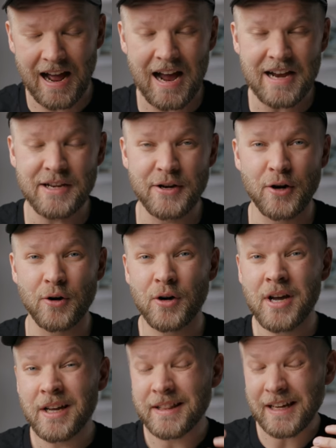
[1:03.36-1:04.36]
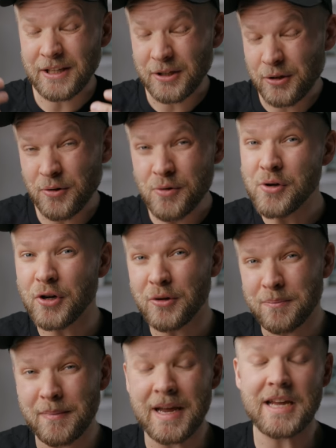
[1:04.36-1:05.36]
I know that you
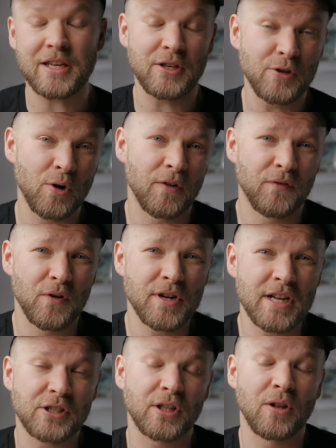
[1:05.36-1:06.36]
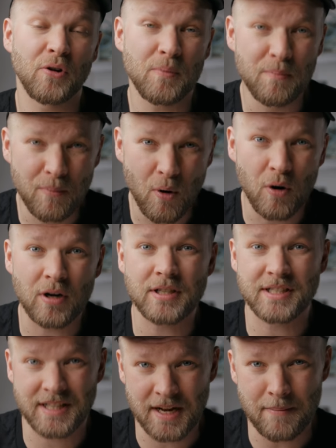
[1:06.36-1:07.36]
could make your footage look more
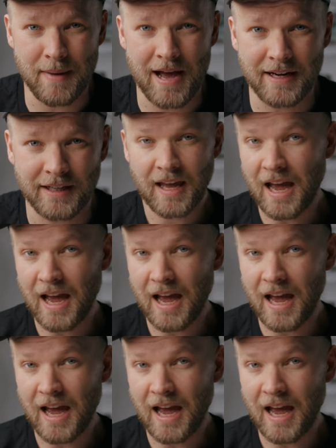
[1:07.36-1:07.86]
cinematic.